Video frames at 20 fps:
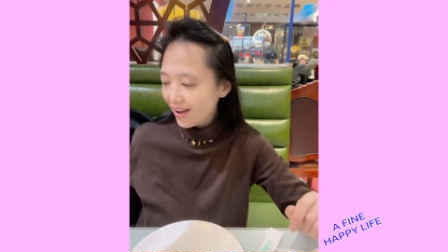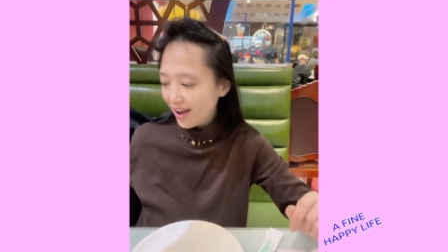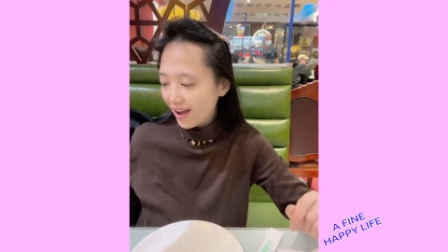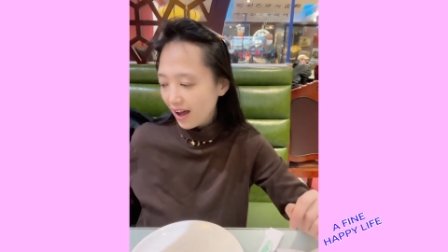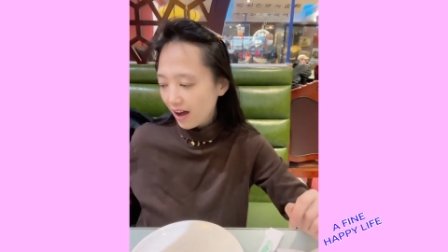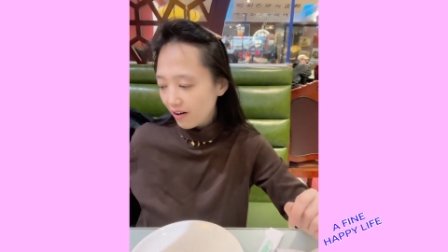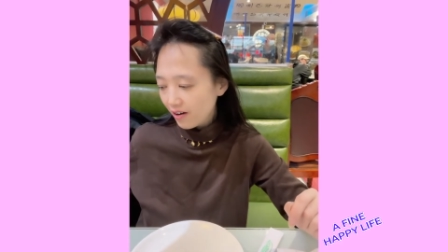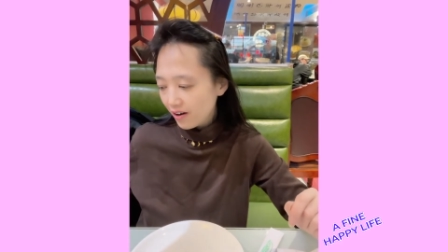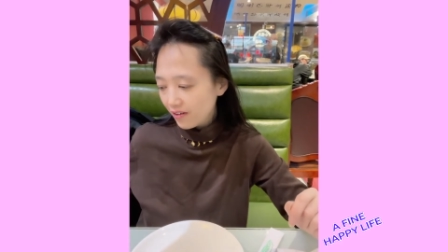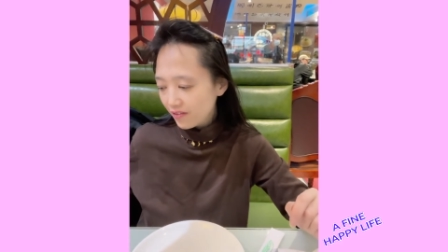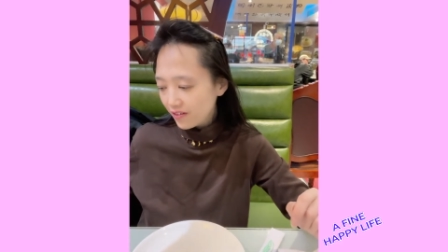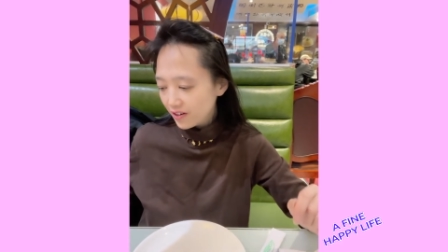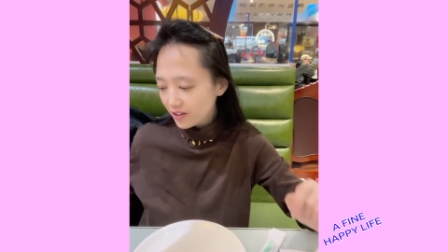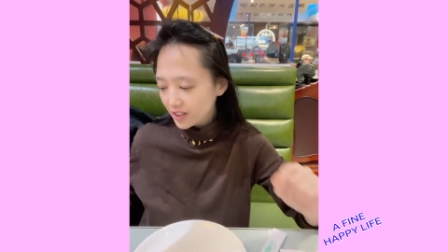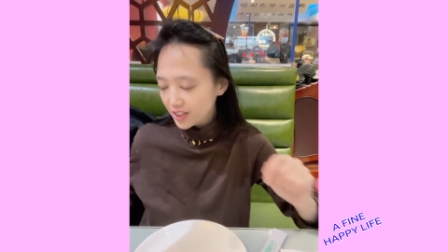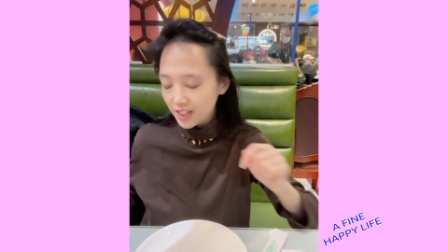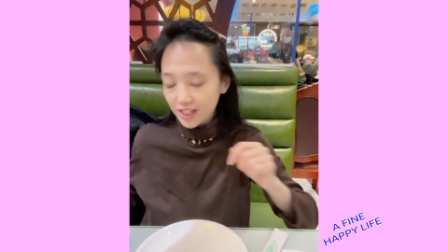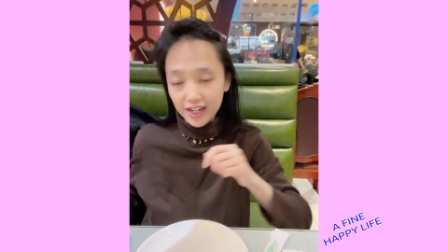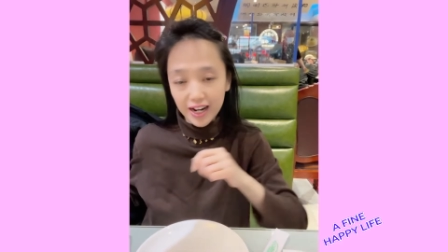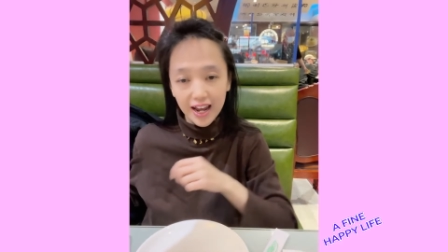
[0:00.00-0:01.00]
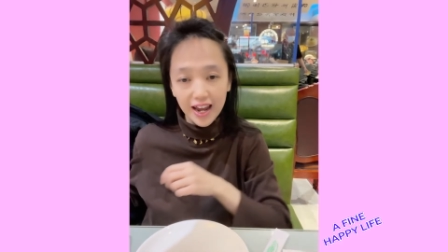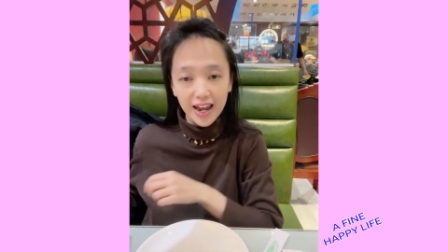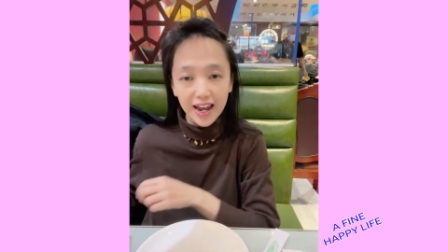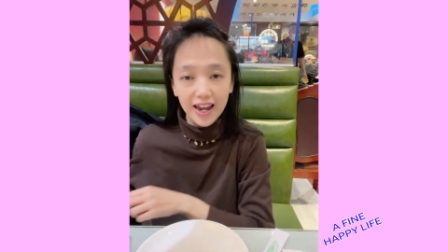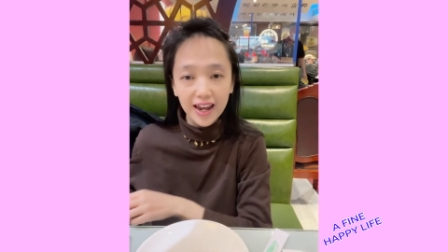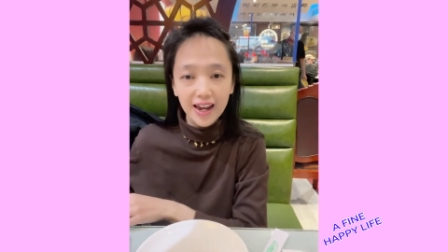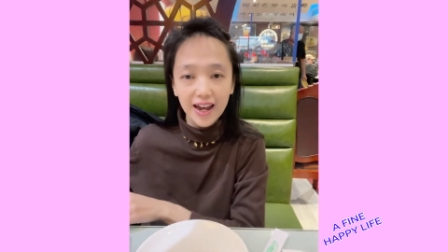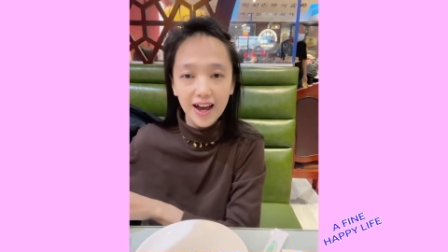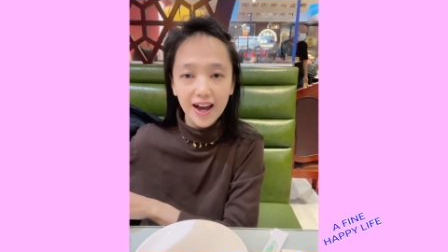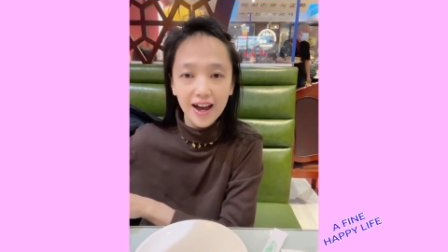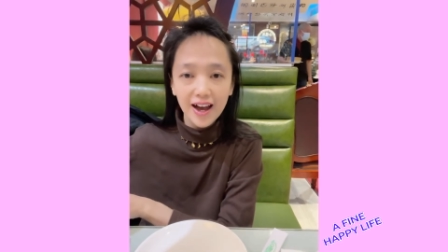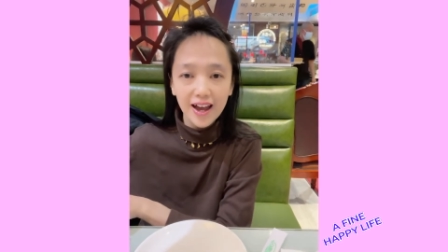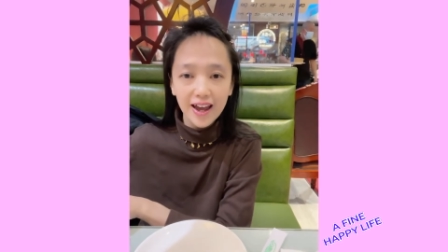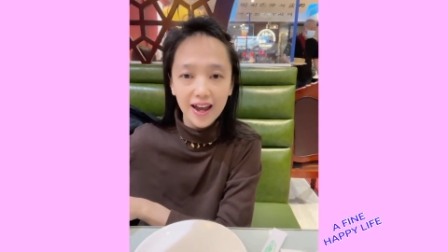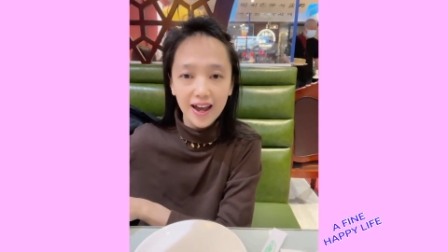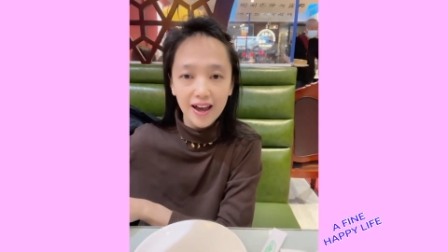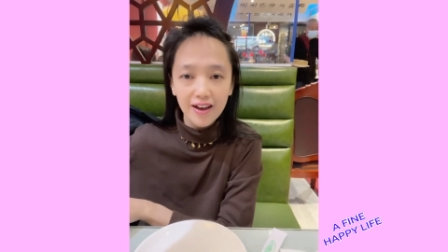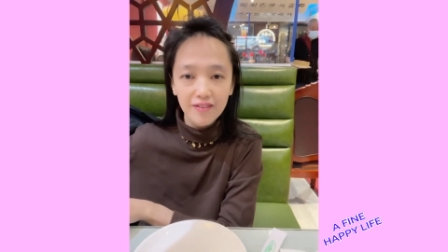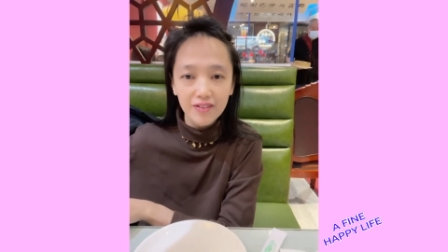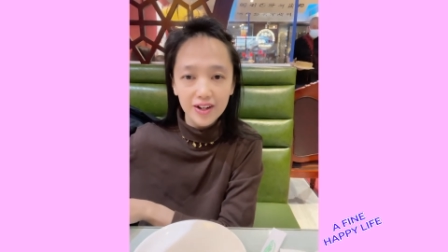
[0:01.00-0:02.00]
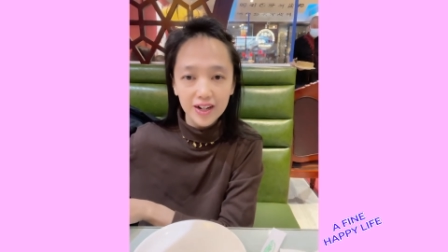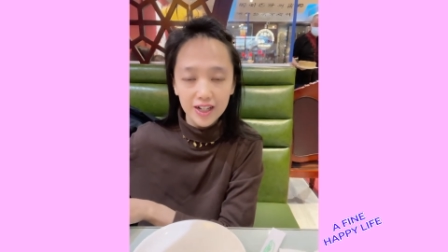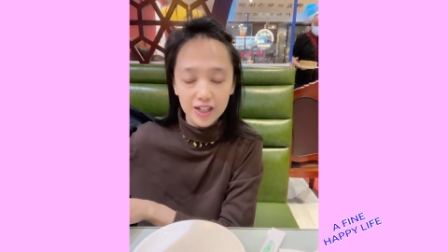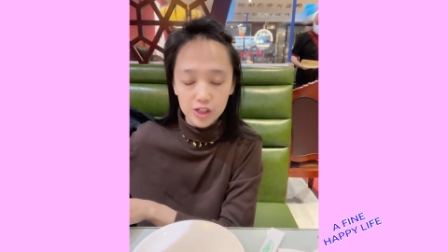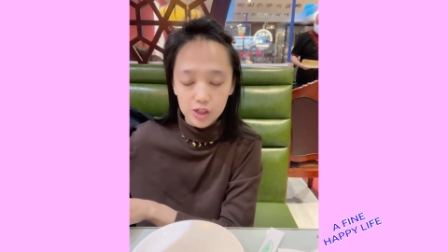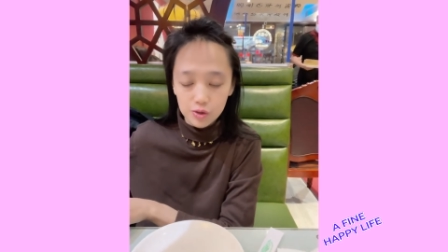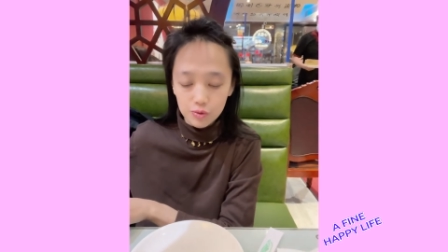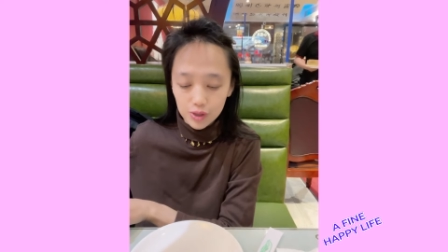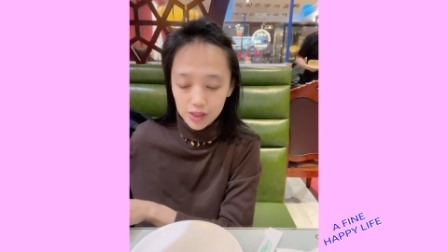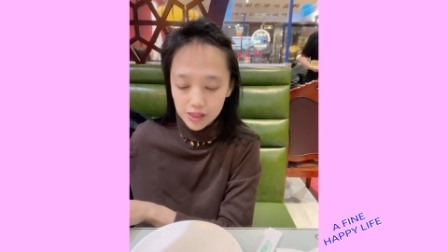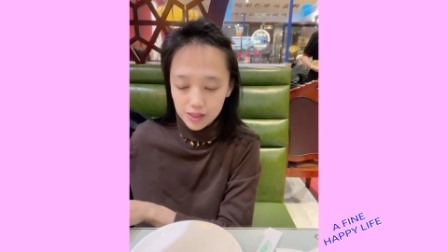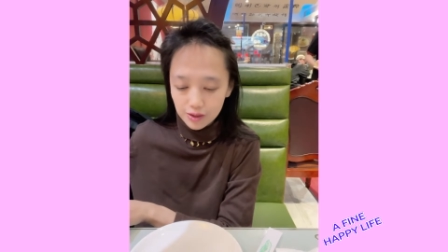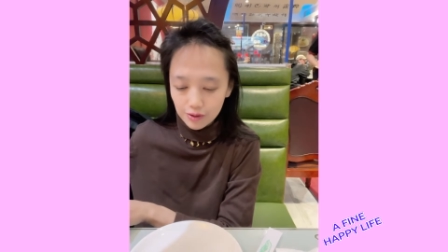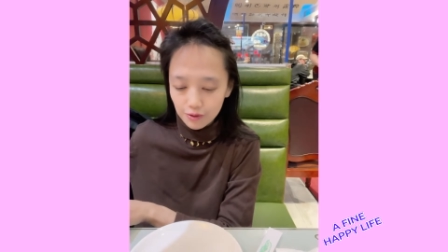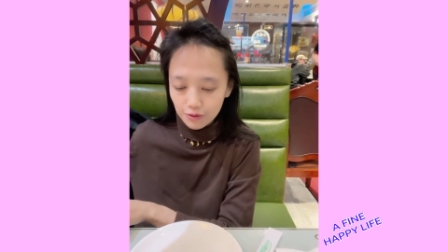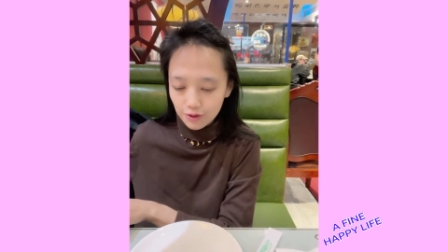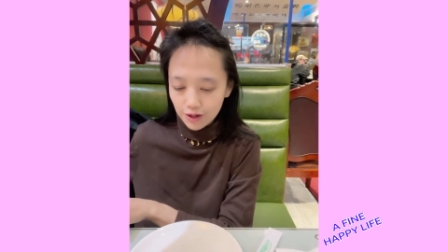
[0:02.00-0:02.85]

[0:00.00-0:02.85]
However, today I have an exquisite